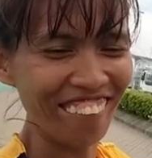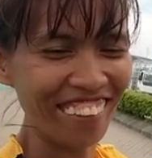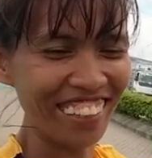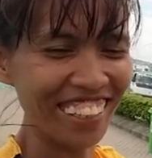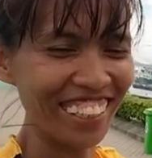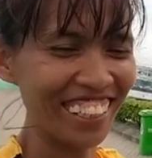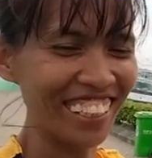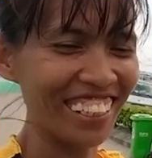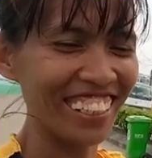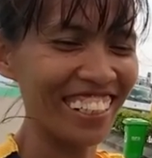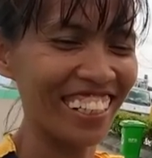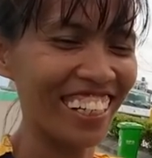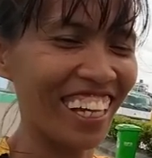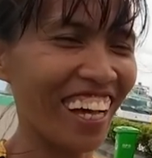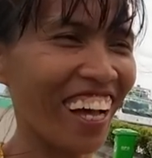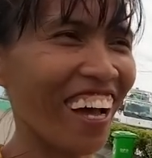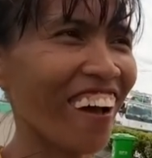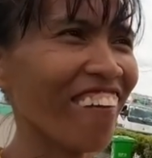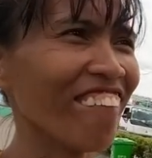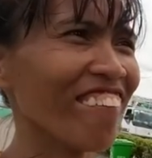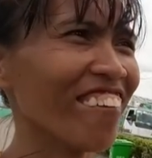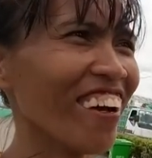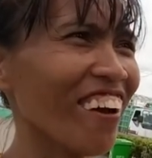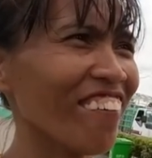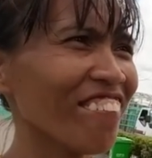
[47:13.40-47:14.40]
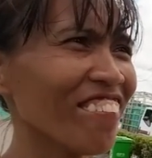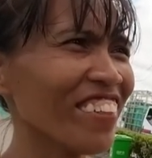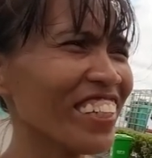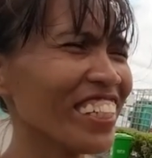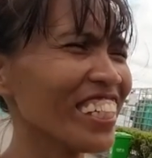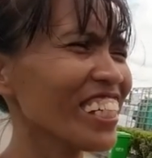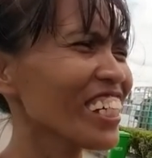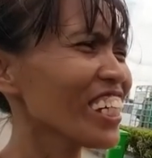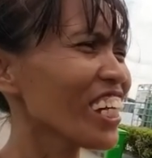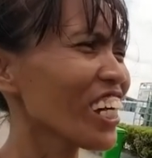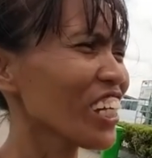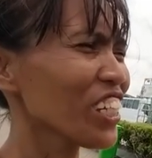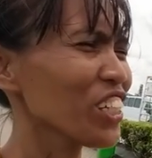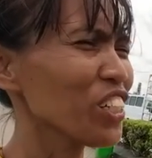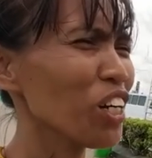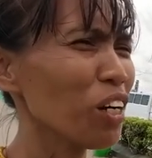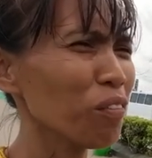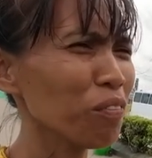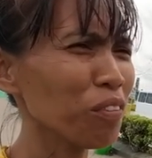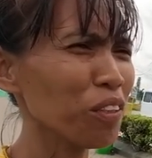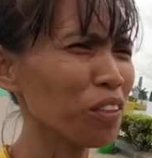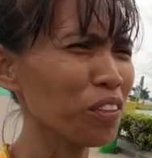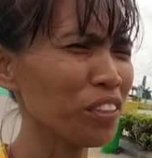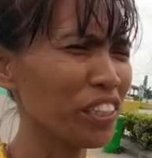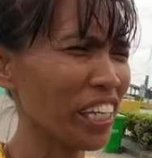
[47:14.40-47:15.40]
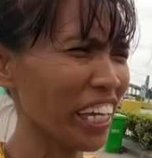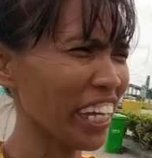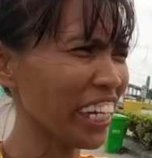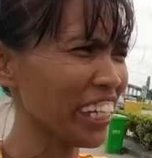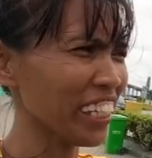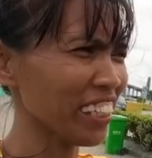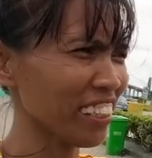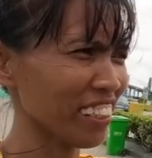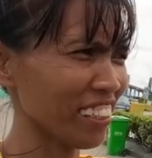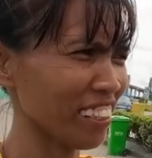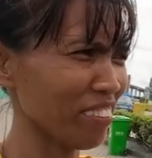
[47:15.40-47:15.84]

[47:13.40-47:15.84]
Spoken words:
You have to date